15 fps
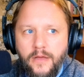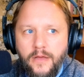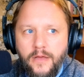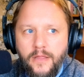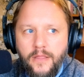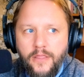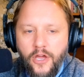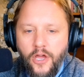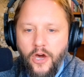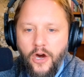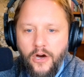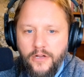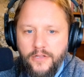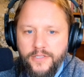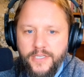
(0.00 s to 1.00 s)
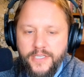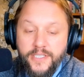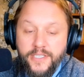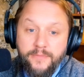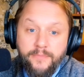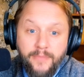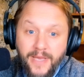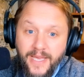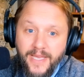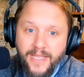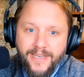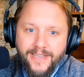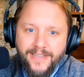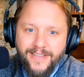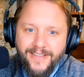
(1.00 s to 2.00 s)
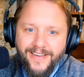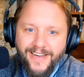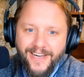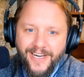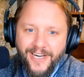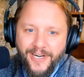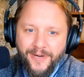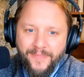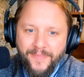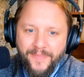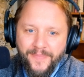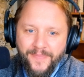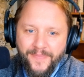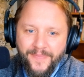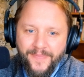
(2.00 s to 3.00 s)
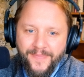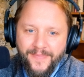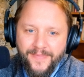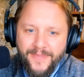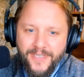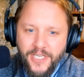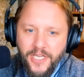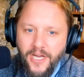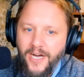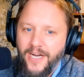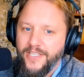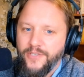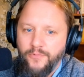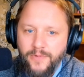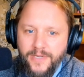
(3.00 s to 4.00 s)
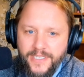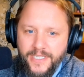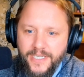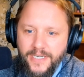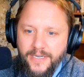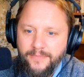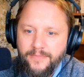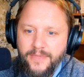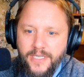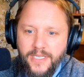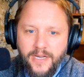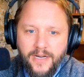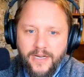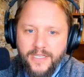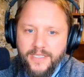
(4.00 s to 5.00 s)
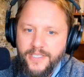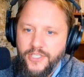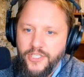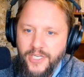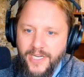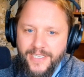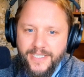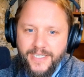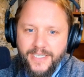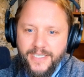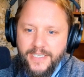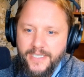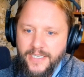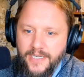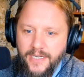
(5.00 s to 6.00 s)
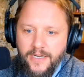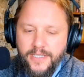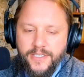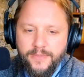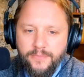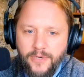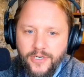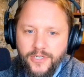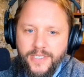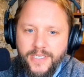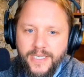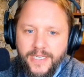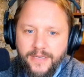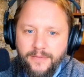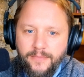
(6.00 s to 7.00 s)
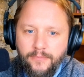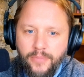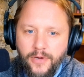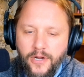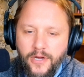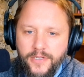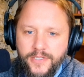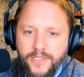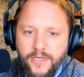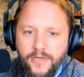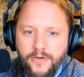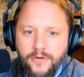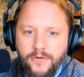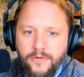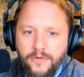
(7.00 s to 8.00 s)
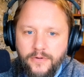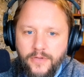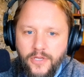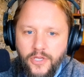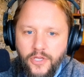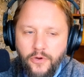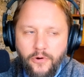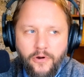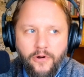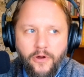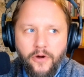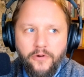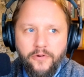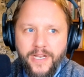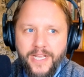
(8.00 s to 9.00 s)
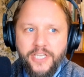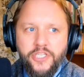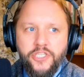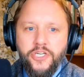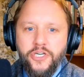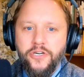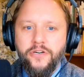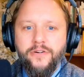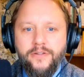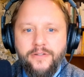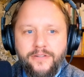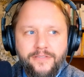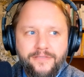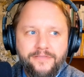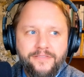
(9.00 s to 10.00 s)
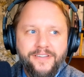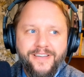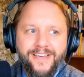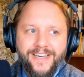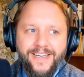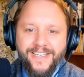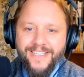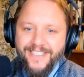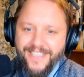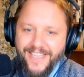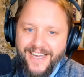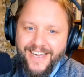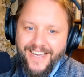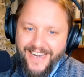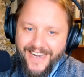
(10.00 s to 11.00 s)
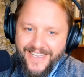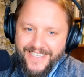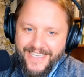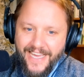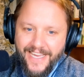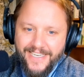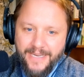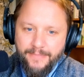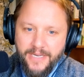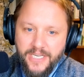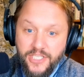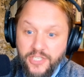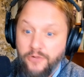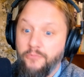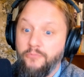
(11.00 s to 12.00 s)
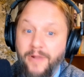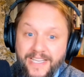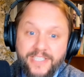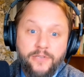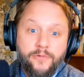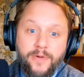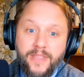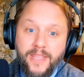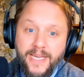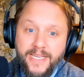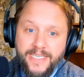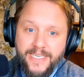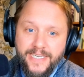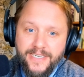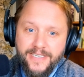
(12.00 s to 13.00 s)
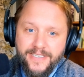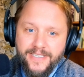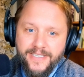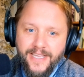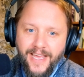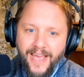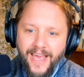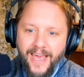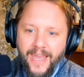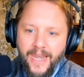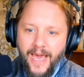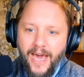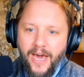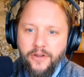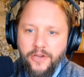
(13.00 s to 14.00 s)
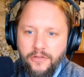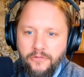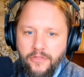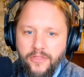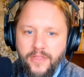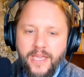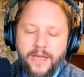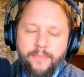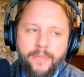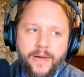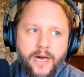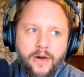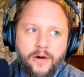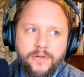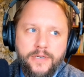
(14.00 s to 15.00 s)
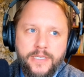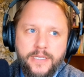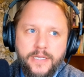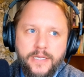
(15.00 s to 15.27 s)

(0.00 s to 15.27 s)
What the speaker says: the call to submit to God's wisdom, to God's justice, to God's mercy, but also your own internal design as academics to wrestle with ideas. And how do you think about